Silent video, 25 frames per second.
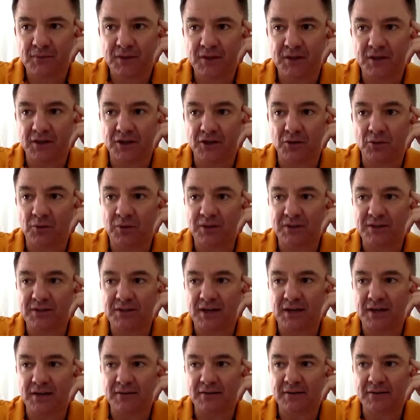that you once
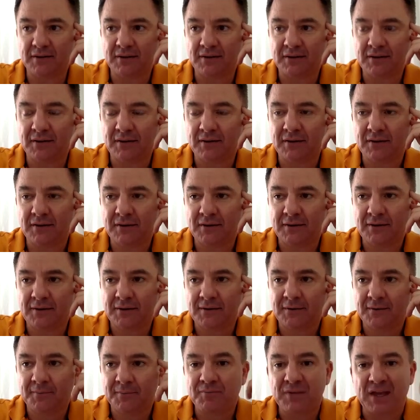had.
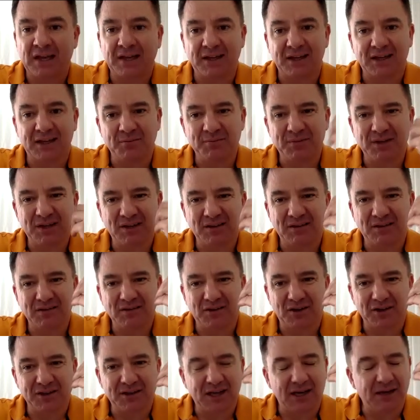And there can be
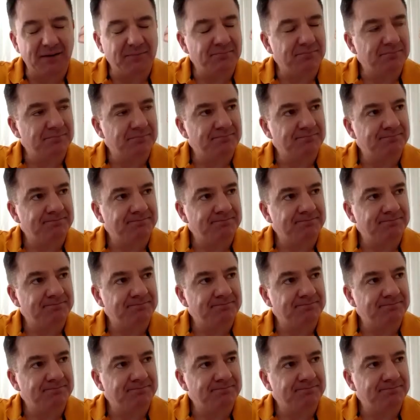like that